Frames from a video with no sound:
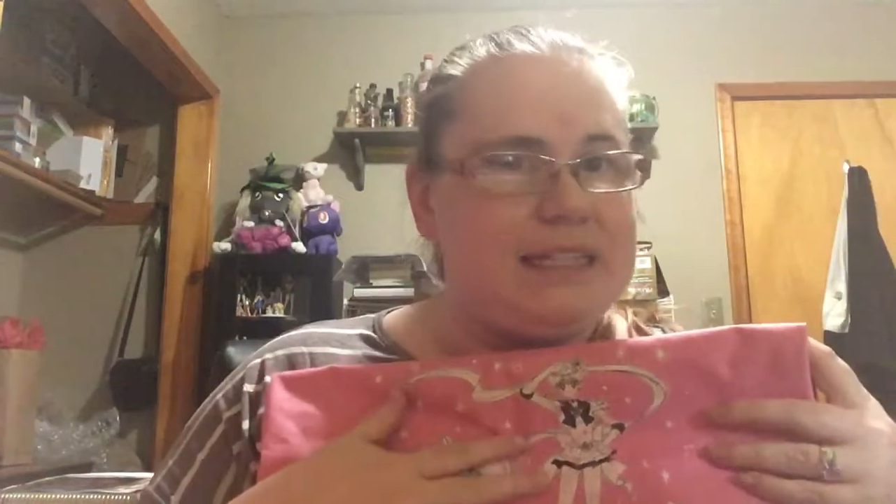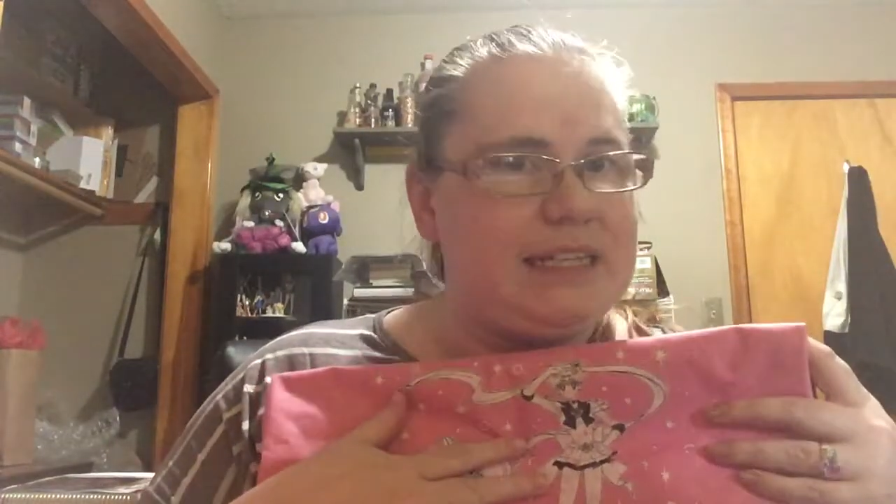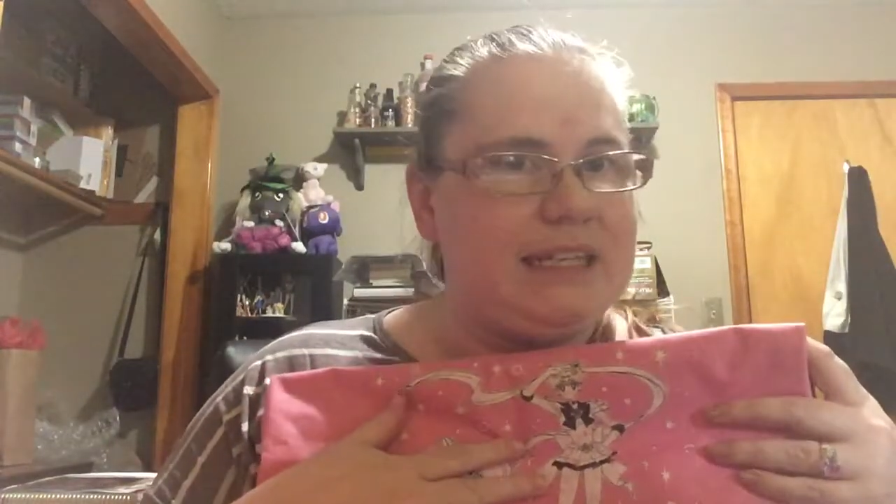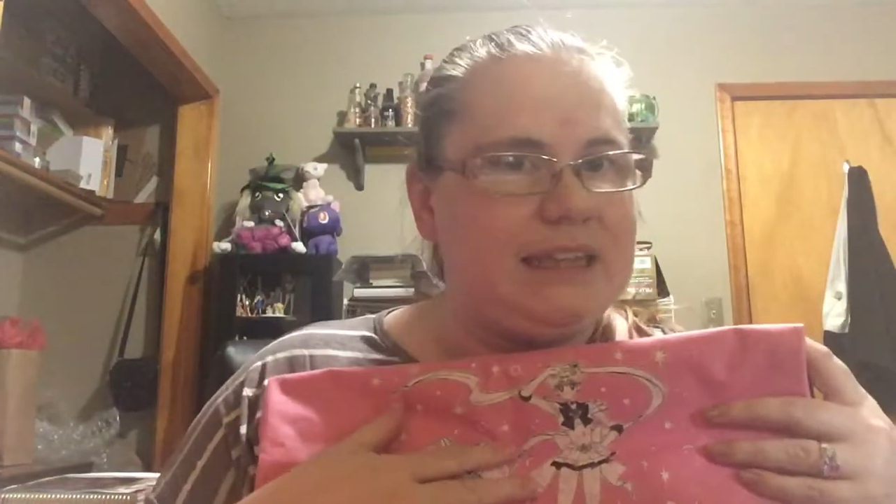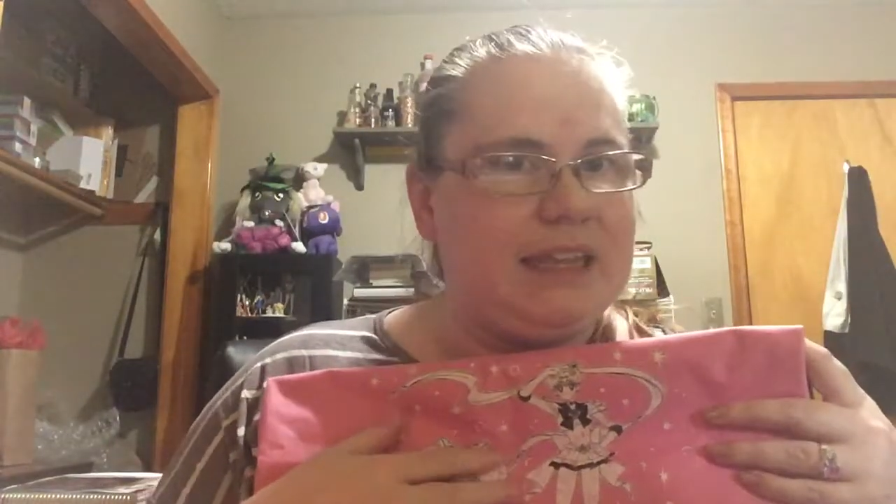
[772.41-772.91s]
to
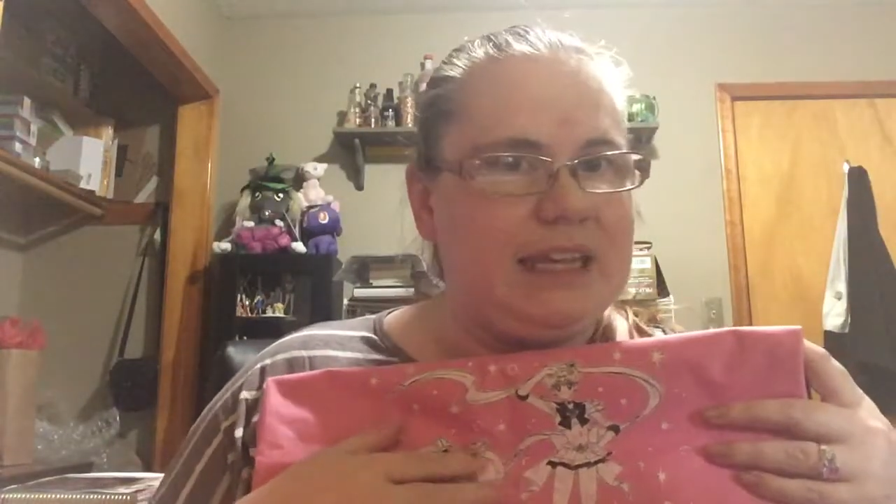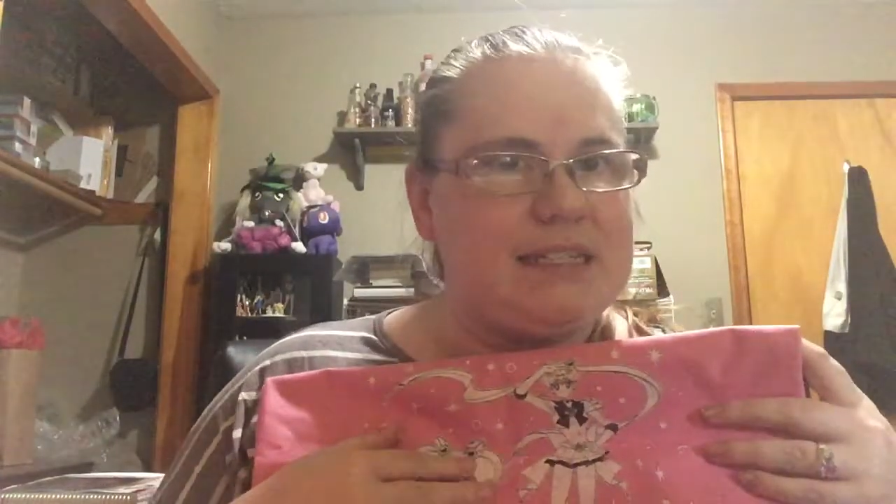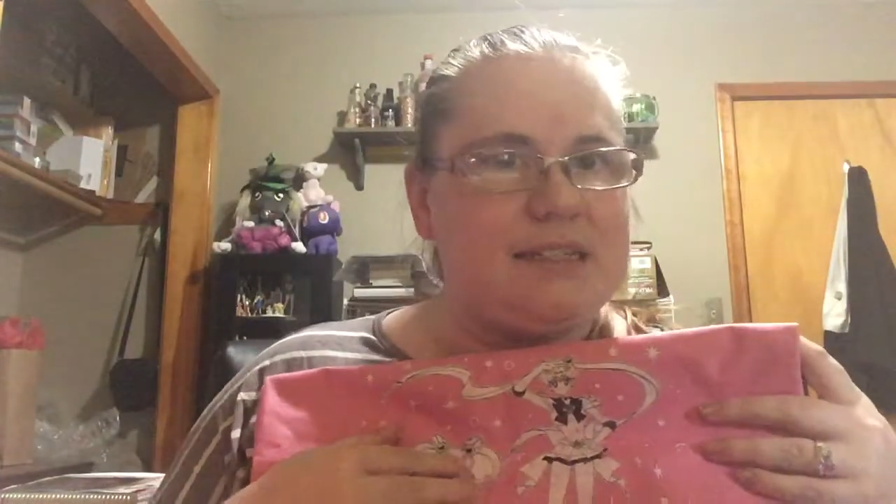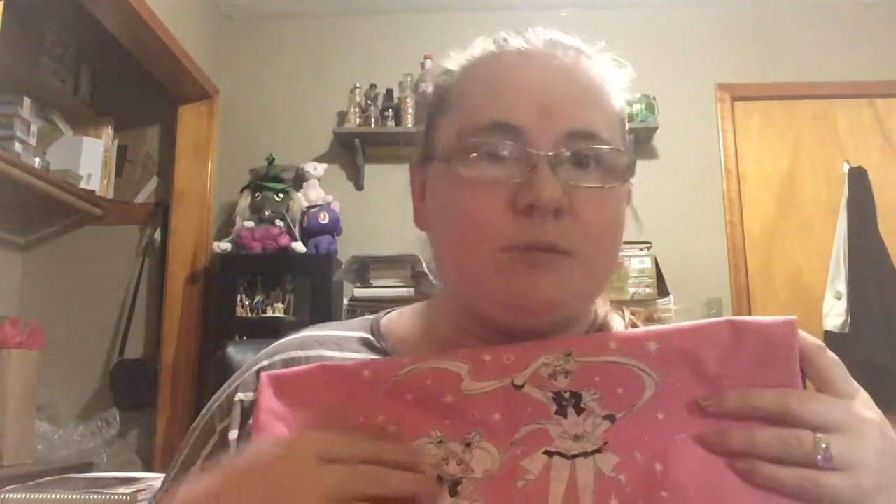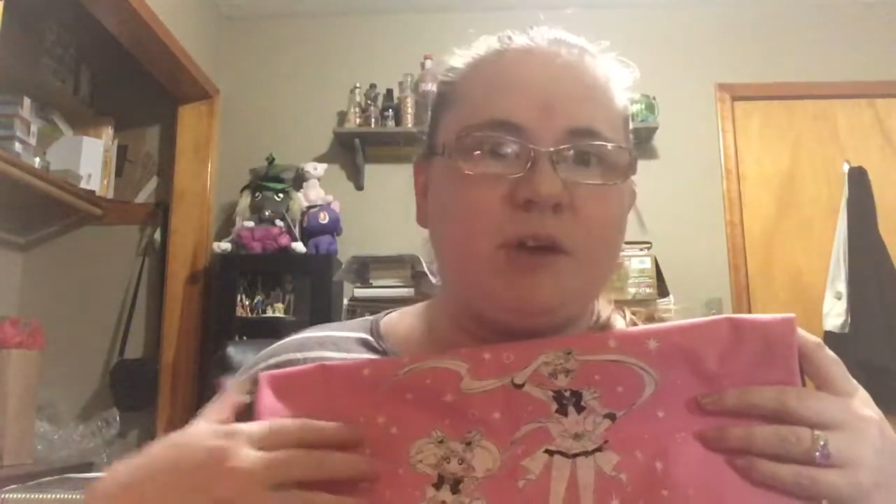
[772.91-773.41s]
get the
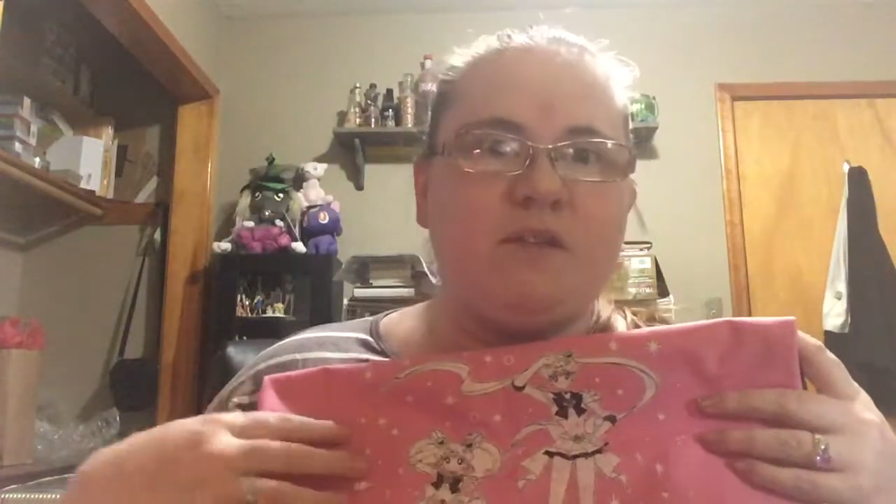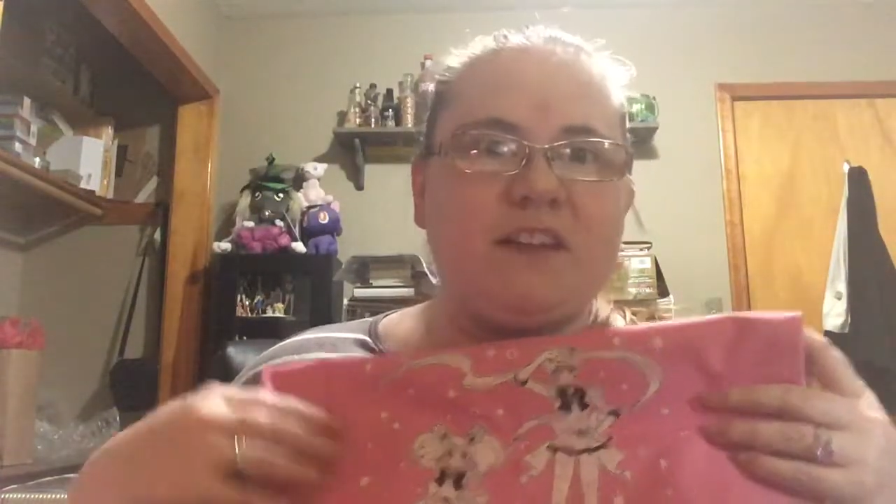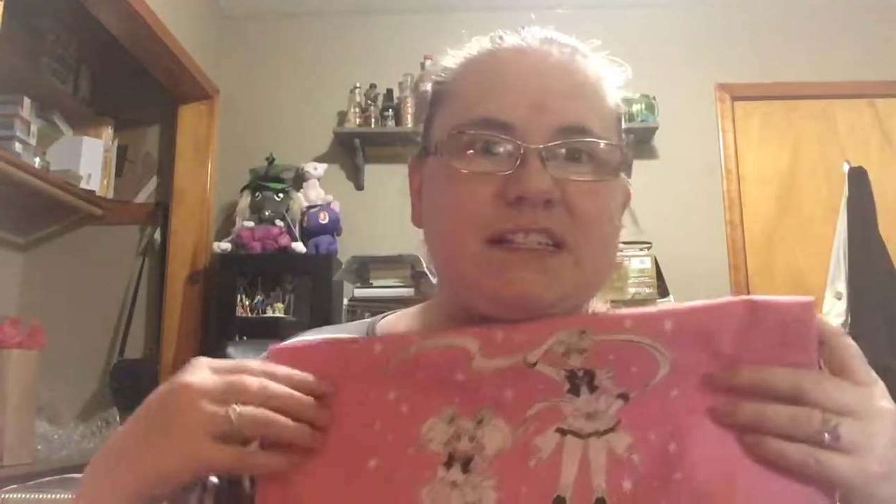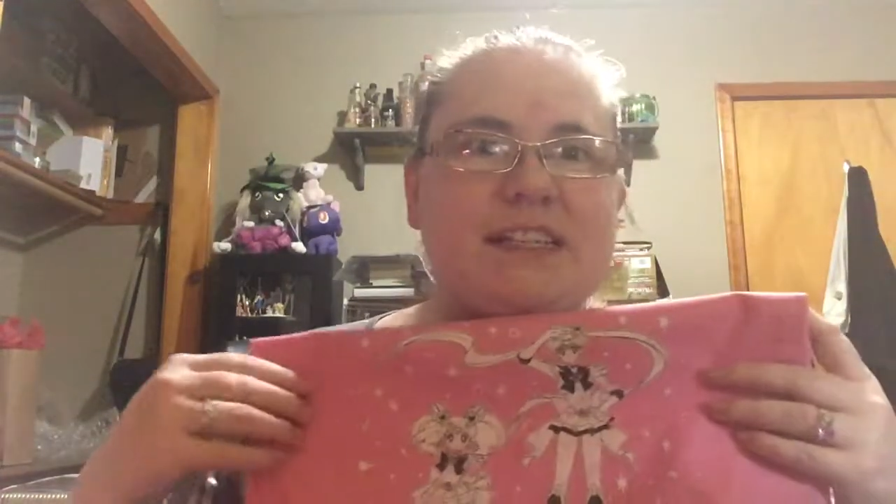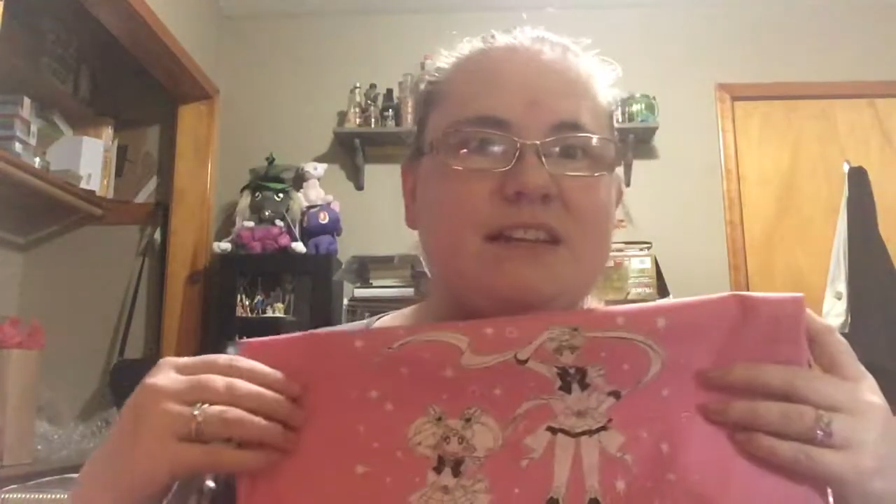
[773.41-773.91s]
less than
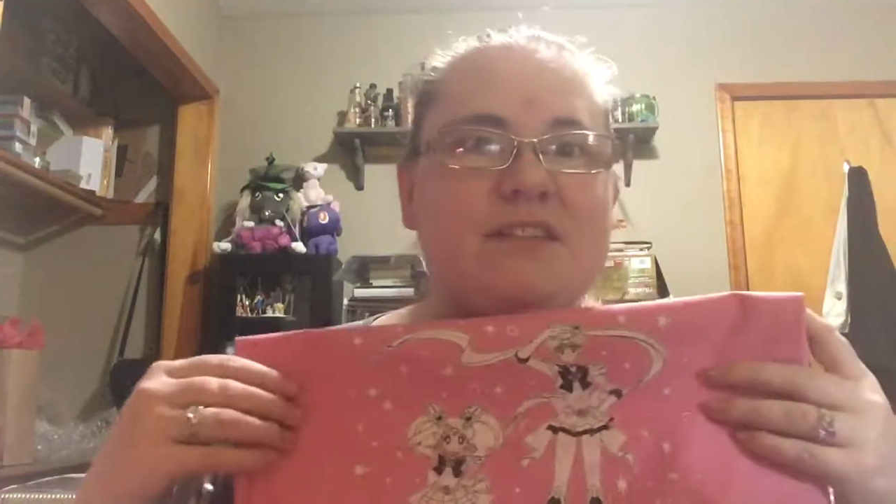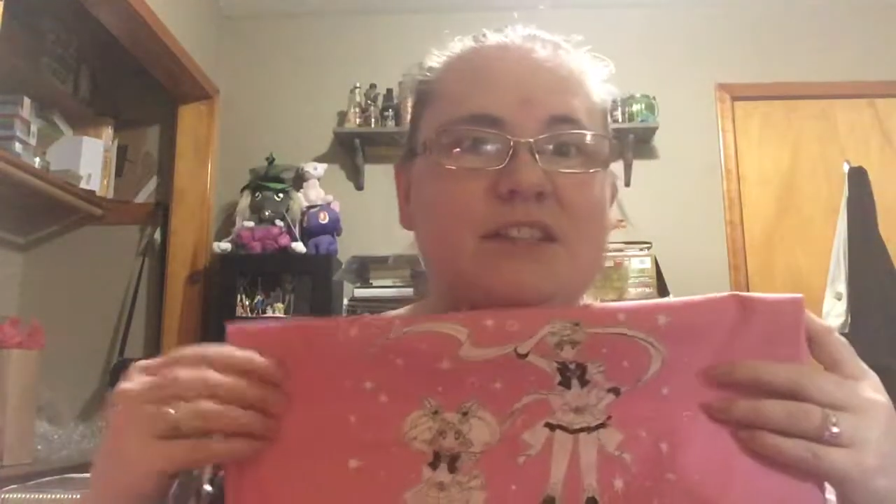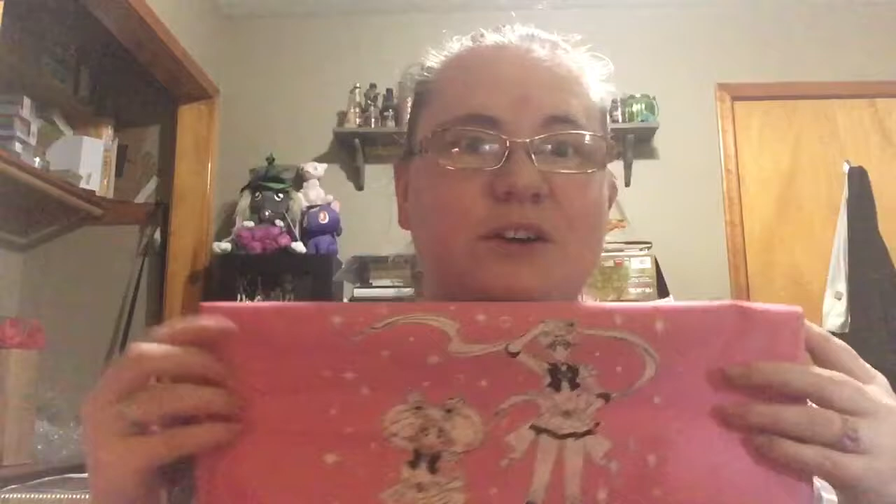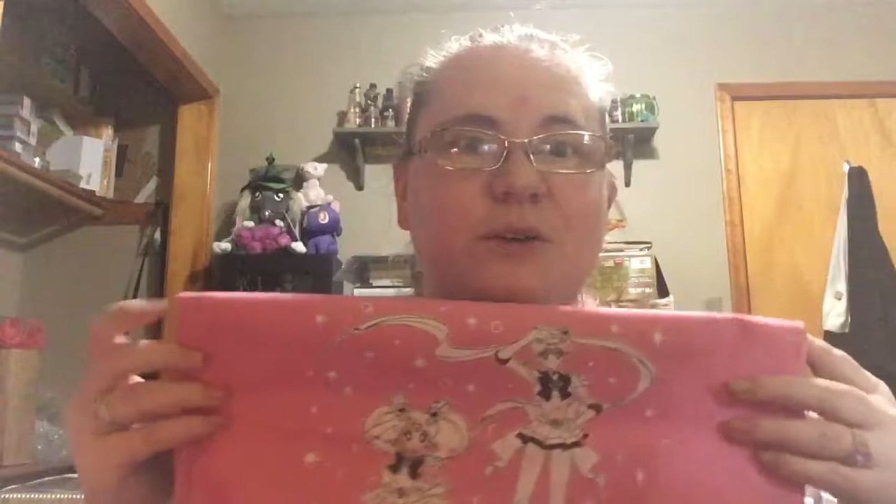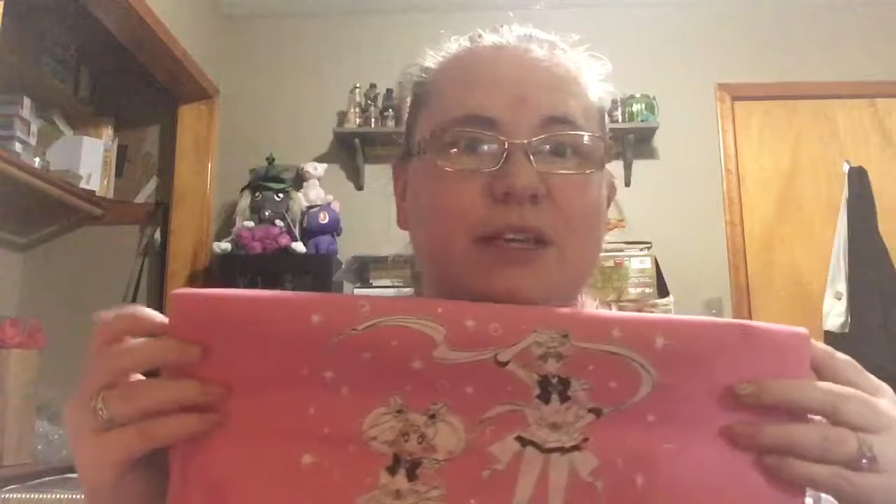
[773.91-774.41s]
perfect stuff,
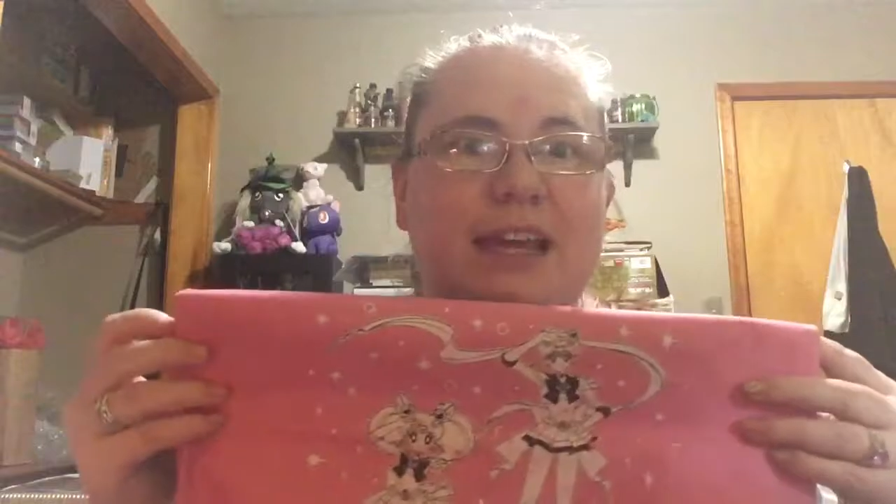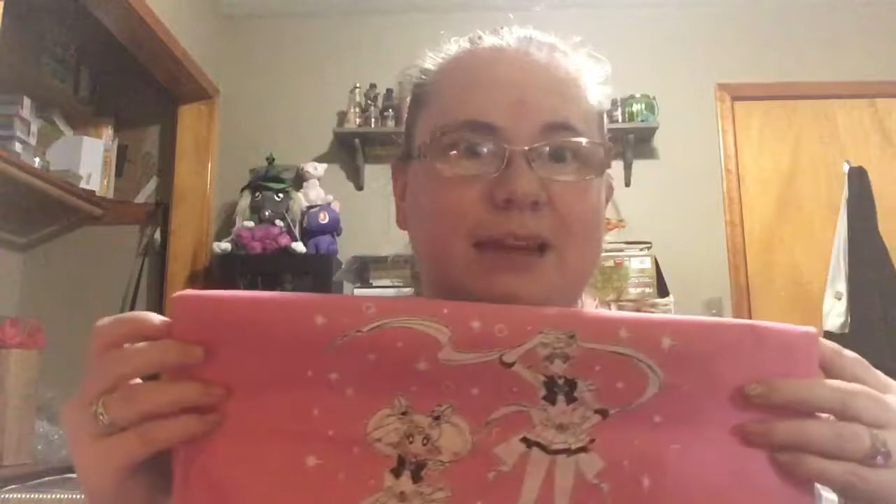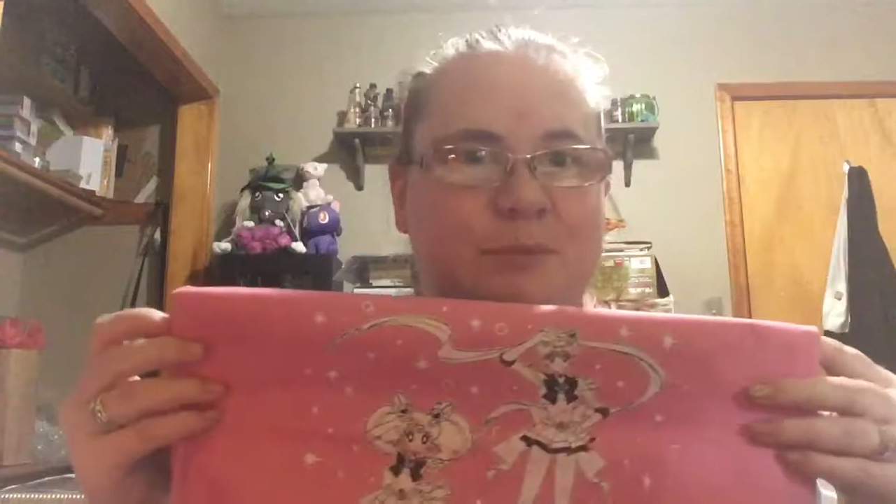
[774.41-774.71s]
so yay